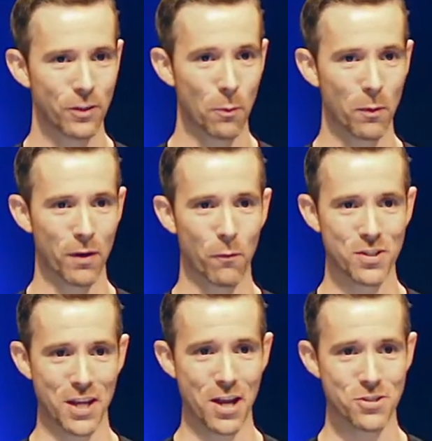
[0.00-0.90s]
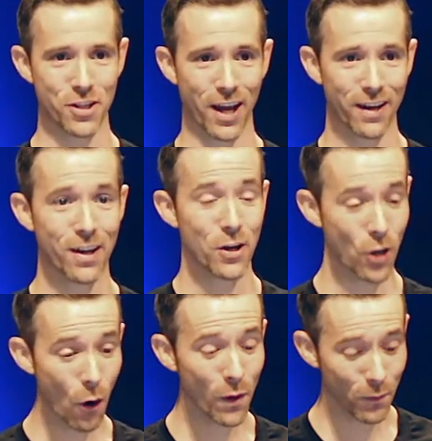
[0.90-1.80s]
Nobody even wants to answer that.
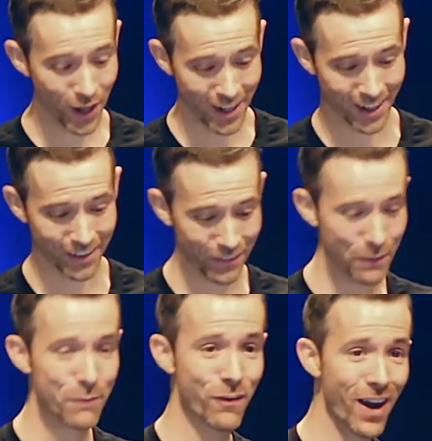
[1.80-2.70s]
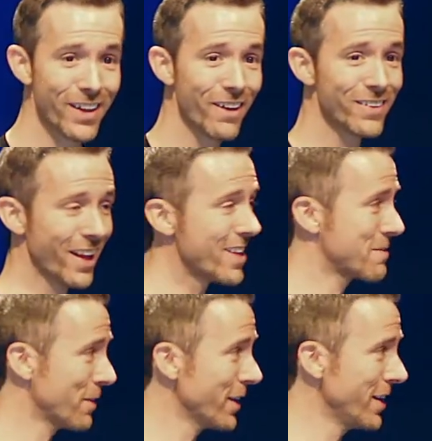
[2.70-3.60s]
No, we wouldn't. We would find out that
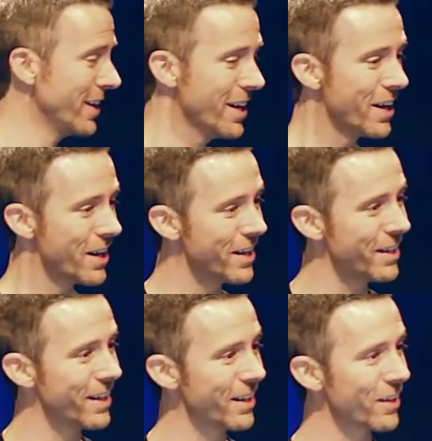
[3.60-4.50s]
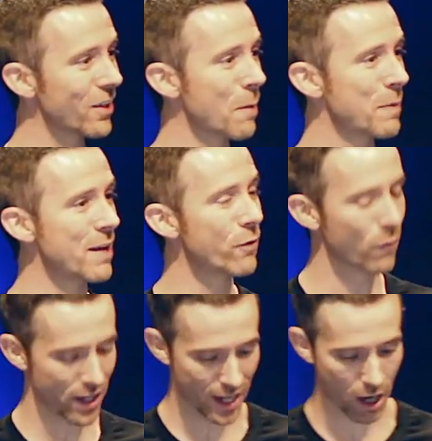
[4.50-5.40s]
it's really in a little
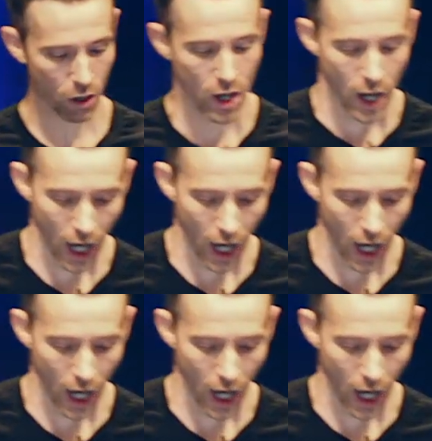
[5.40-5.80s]
upheaval right now.